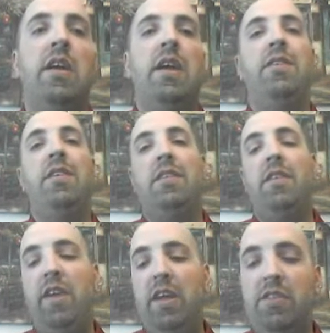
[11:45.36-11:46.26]
Now,
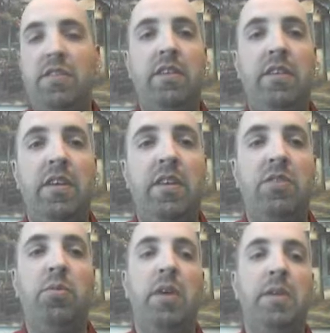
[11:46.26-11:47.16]
disadvantages I see to
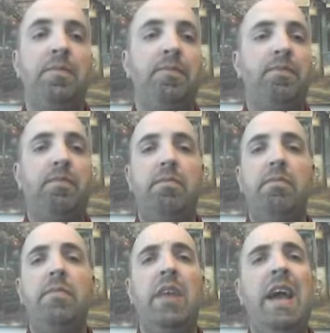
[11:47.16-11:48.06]
this. One,
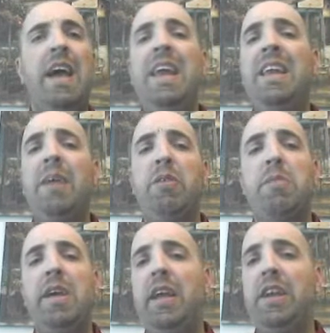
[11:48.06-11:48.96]
anytime you're
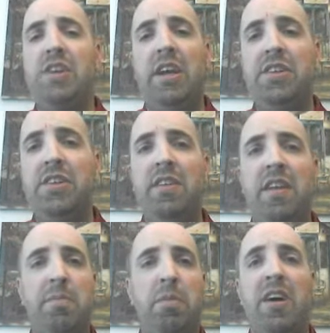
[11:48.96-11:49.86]
making changes,
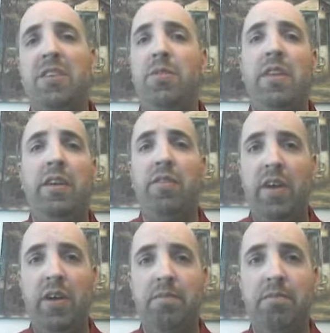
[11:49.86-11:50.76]
it's possible they could
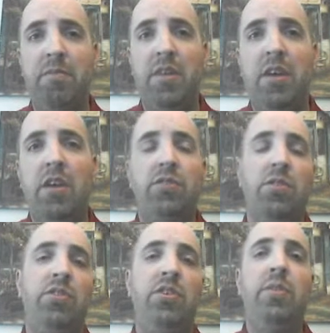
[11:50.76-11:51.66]
fail.
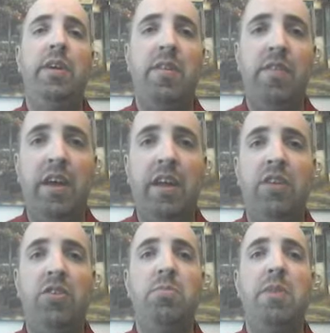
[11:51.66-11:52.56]
So as you innovate
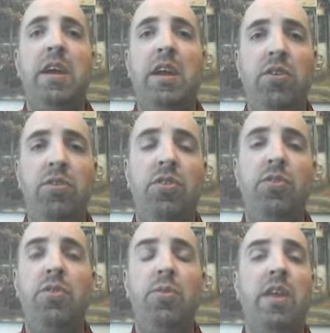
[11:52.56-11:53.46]
and you
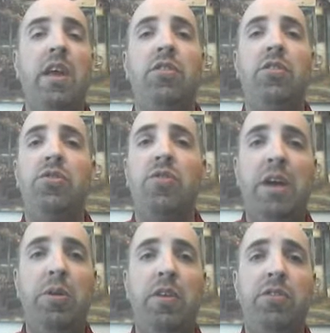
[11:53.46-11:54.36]
do new things and you
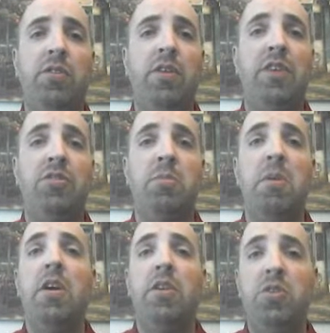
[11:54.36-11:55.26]
try new things in your
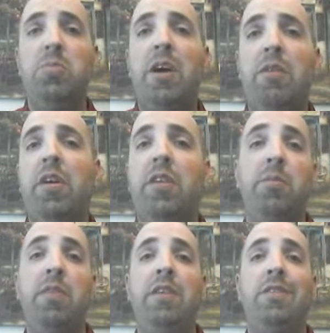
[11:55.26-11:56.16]
classroom, you might run into
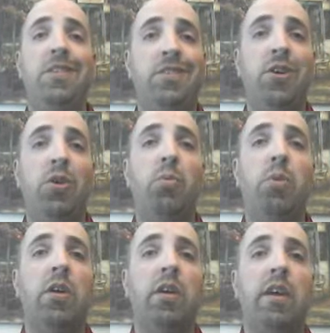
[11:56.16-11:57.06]
some things that just don't
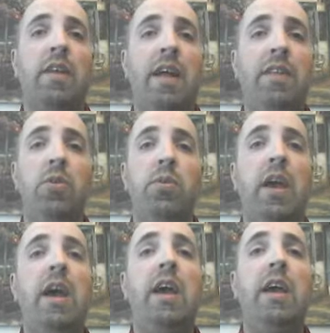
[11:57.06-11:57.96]
work, and that's
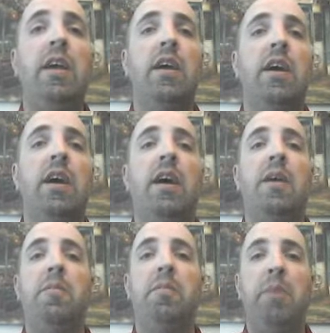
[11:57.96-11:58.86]
okay.
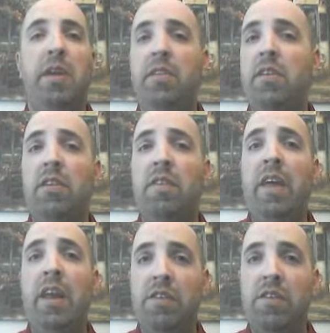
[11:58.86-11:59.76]
But it is a
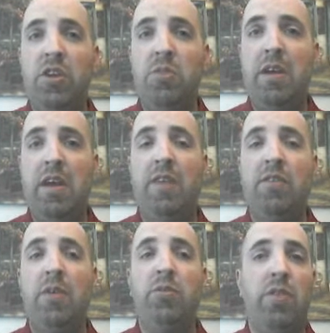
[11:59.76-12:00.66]
disadvantage that you may
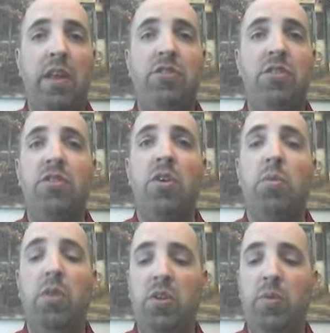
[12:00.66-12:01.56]
have times where things just
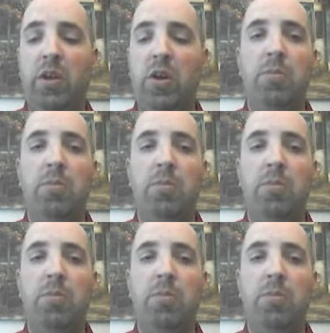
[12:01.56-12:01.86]
don't work the way you